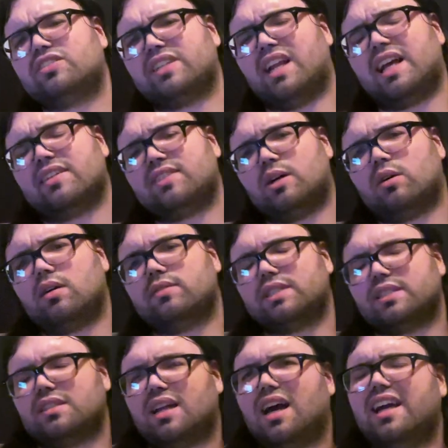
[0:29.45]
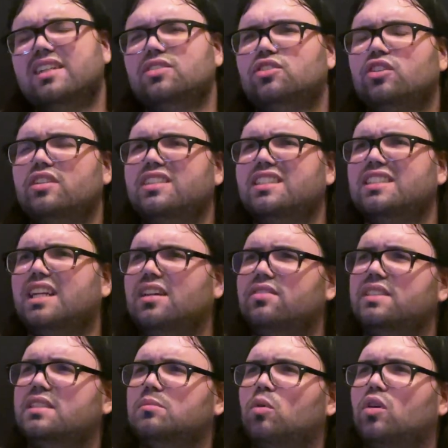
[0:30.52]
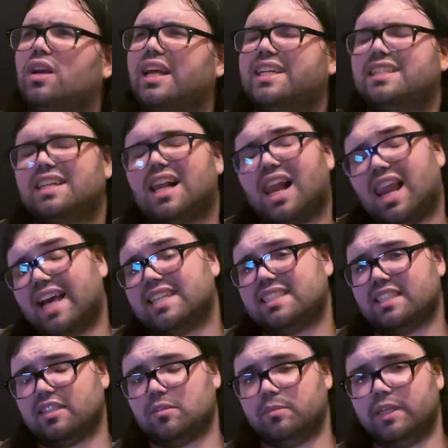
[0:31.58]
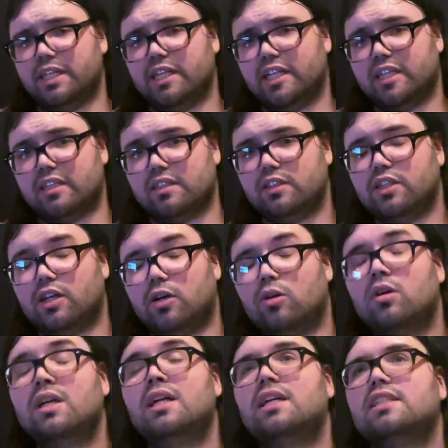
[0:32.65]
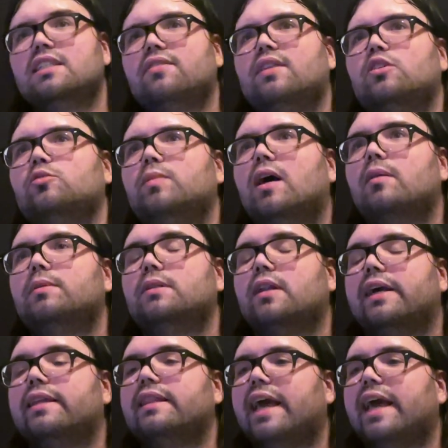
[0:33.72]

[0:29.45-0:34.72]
in life, however, I started to delve into more like classic media, you know, stuff that was popular in like the